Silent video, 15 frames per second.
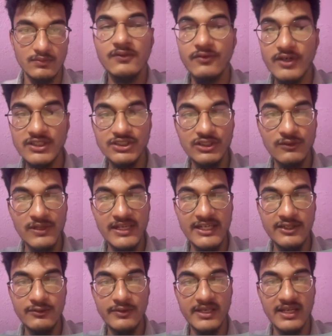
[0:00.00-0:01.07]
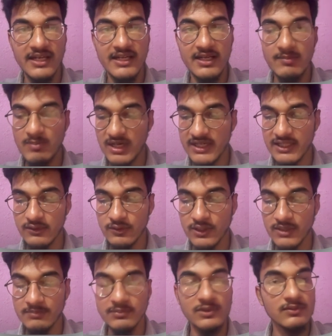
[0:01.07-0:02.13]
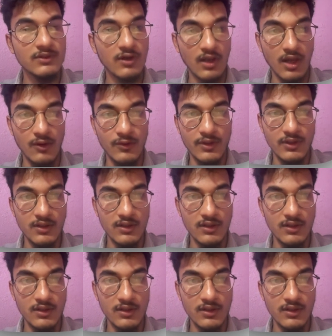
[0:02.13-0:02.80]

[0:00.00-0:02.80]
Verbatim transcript: First, you will need to create a multi-column callout.